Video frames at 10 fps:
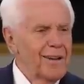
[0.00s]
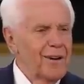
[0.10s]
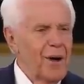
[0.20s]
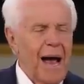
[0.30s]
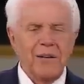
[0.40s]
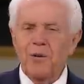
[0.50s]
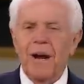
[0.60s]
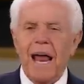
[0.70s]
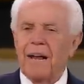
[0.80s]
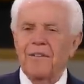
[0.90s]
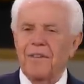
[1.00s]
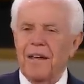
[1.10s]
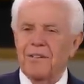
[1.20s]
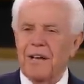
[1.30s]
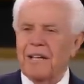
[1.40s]
You know, I do a lot of
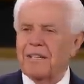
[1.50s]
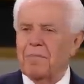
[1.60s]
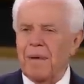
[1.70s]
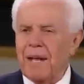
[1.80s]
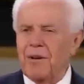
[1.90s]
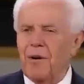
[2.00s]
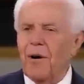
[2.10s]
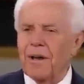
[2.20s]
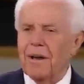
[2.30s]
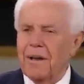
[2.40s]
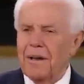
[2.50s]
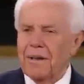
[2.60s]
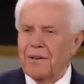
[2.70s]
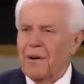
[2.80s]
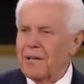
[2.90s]
things, and they say, man, you ought to,
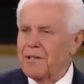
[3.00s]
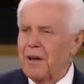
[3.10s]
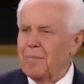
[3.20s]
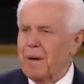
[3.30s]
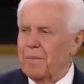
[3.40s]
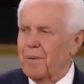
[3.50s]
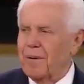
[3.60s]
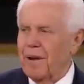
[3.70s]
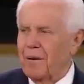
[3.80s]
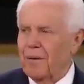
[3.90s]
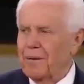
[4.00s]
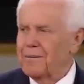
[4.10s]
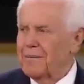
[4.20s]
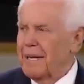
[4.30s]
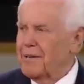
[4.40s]
you ought to tell people. No,
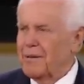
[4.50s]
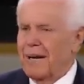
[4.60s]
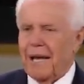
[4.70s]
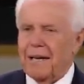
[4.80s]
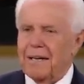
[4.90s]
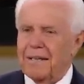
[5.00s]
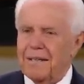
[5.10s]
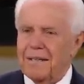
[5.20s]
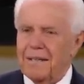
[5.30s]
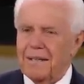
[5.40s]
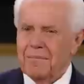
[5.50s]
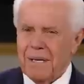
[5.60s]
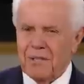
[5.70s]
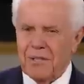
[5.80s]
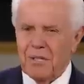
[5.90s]
I'm not doing that
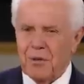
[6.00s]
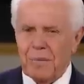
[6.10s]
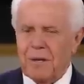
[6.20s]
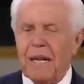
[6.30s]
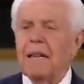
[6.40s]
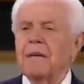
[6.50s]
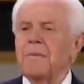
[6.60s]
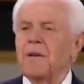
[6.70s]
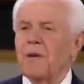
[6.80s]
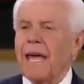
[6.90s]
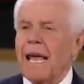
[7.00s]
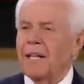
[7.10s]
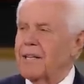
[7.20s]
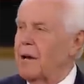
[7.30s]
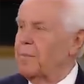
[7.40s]
because of the scripture. That doesn't mean you
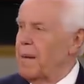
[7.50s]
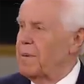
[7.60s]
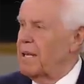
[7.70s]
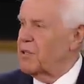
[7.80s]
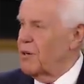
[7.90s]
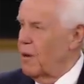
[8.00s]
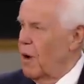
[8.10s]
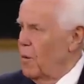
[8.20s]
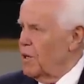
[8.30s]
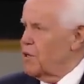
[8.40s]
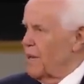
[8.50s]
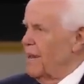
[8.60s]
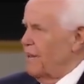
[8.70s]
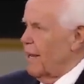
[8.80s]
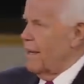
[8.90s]
can't tell people that you, what you're
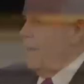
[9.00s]
giving.